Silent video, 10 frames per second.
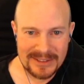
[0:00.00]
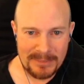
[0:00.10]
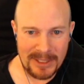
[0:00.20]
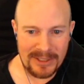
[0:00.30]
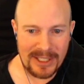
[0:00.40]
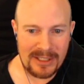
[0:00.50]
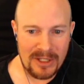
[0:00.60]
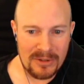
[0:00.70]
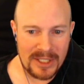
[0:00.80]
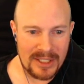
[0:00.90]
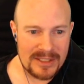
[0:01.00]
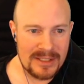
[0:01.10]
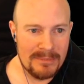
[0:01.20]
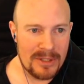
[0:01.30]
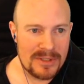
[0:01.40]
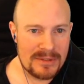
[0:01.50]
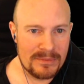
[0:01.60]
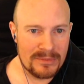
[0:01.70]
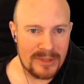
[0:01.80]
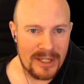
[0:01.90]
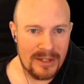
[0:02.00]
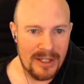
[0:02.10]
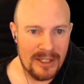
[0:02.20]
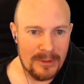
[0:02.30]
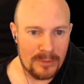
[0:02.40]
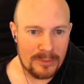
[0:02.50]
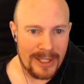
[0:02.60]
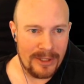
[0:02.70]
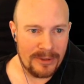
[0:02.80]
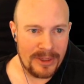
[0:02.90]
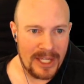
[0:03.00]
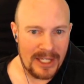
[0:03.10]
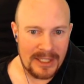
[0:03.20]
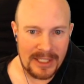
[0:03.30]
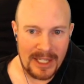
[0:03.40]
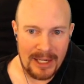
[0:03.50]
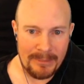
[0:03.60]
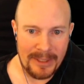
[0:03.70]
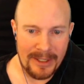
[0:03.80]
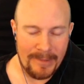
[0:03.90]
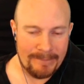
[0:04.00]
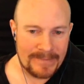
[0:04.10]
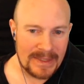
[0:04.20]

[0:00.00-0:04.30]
Apparently cloaking is the most ra uh, rare thing in the game now.